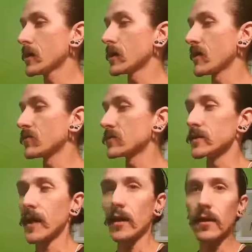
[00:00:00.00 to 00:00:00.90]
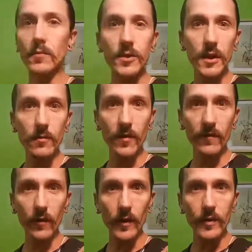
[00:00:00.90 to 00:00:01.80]
levels are down on the machine
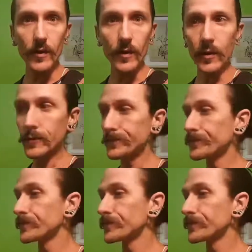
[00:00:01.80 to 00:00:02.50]
before I turn it on.